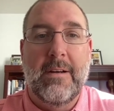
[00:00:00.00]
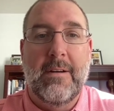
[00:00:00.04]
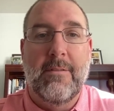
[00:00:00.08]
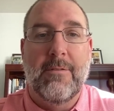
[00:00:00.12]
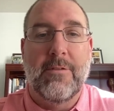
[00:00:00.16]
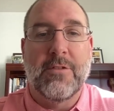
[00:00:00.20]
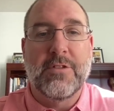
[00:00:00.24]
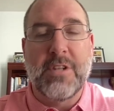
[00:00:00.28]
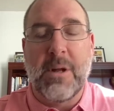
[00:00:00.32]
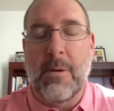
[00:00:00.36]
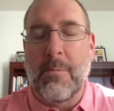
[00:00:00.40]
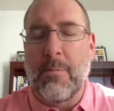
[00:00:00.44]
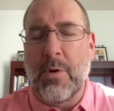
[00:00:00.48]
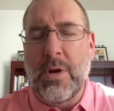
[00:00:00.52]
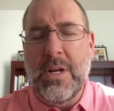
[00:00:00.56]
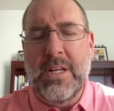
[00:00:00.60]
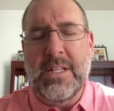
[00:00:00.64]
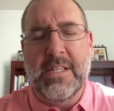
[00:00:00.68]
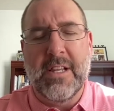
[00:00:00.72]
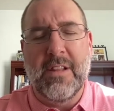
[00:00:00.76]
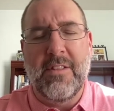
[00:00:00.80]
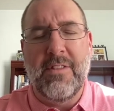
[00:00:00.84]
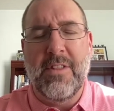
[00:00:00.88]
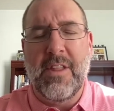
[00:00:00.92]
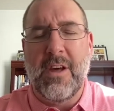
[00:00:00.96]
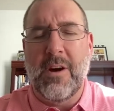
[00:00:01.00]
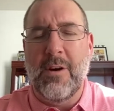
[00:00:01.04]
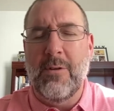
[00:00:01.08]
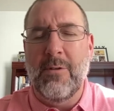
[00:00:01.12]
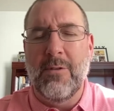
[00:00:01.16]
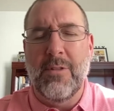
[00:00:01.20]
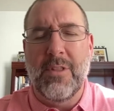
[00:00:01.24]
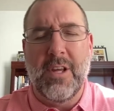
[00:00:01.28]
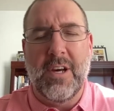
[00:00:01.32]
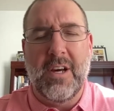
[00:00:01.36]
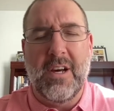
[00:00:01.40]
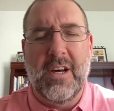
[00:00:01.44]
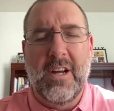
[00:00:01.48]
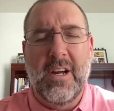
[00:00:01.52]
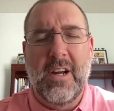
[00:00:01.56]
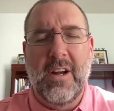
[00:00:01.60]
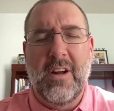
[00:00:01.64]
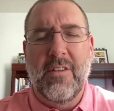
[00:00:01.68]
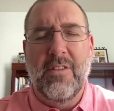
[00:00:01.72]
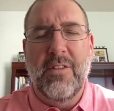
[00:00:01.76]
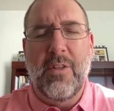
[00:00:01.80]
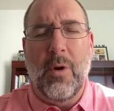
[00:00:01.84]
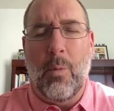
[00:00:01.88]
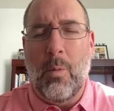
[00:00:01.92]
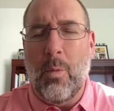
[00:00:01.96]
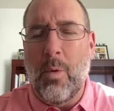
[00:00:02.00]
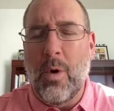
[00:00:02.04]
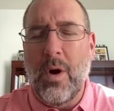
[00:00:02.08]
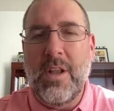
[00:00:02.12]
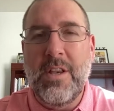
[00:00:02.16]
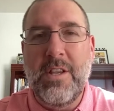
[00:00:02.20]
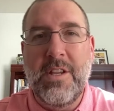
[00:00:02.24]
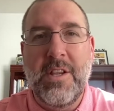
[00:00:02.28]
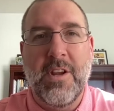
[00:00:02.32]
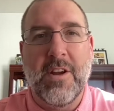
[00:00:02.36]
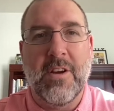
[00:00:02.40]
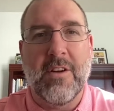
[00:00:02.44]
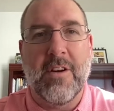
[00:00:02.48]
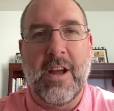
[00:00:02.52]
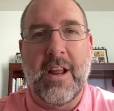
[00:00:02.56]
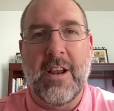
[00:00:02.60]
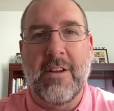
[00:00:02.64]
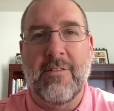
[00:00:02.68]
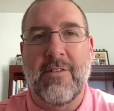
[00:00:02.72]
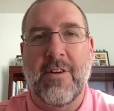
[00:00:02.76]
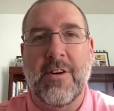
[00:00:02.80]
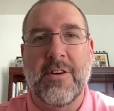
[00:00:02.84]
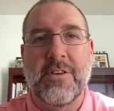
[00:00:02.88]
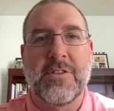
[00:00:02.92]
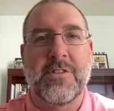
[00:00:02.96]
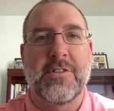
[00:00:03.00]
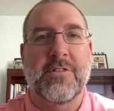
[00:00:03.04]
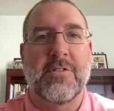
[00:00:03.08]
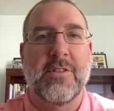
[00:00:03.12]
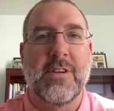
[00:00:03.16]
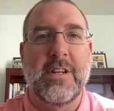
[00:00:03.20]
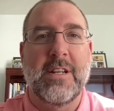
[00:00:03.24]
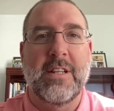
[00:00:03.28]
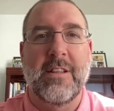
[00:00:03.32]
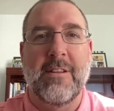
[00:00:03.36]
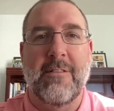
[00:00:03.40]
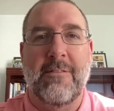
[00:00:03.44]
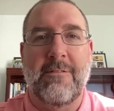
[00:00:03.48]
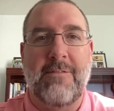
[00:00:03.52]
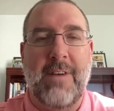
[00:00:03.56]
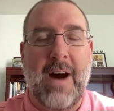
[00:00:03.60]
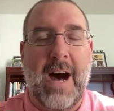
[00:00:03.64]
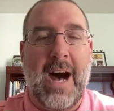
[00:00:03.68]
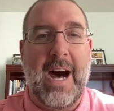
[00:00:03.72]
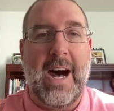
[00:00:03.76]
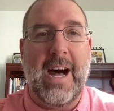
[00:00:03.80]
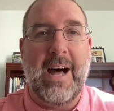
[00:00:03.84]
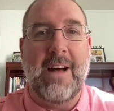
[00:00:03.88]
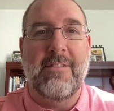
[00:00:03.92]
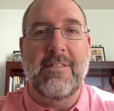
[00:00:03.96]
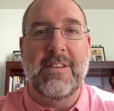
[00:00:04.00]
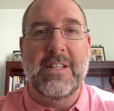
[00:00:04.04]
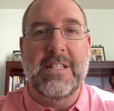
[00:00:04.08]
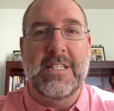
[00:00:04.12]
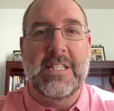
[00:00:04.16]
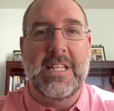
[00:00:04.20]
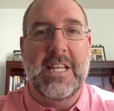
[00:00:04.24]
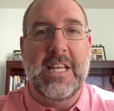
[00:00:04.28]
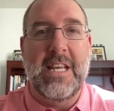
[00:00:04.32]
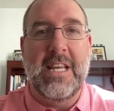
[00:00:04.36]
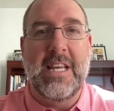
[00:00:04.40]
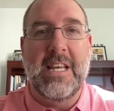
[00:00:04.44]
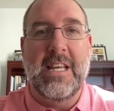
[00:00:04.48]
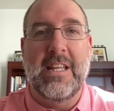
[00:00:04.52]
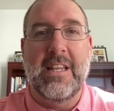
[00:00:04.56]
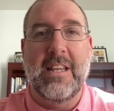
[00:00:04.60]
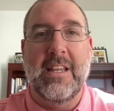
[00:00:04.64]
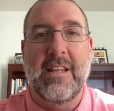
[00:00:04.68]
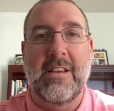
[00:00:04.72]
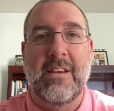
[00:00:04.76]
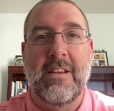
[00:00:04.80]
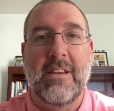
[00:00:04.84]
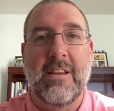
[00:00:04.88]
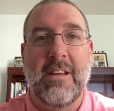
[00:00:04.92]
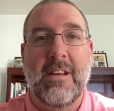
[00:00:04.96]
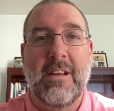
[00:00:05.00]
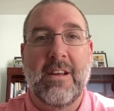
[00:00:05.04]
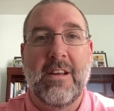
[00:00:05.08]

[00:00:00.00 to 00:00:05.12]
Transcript: For some reason, though, the, the one year anniversary and the five and 10 and